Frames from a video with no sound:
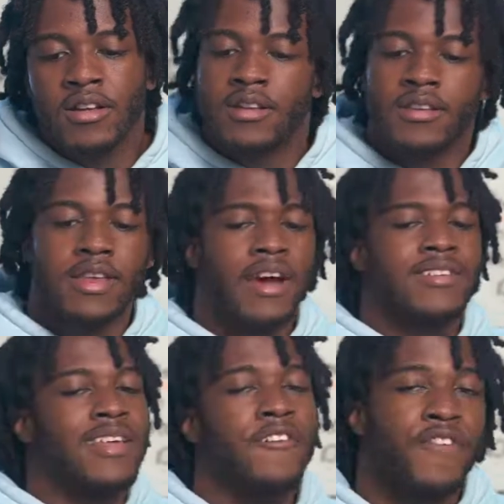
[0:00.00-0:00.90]
Terry
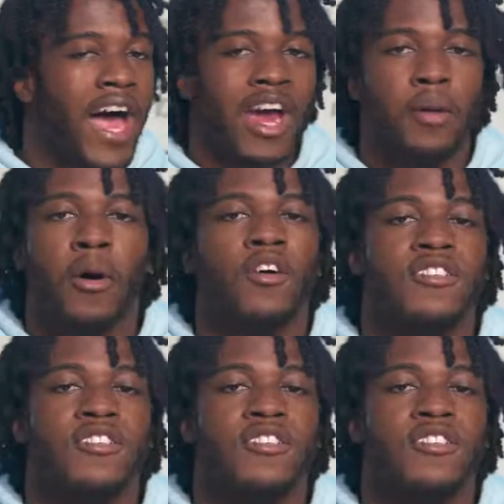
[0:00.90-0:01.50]
said, fire emojis.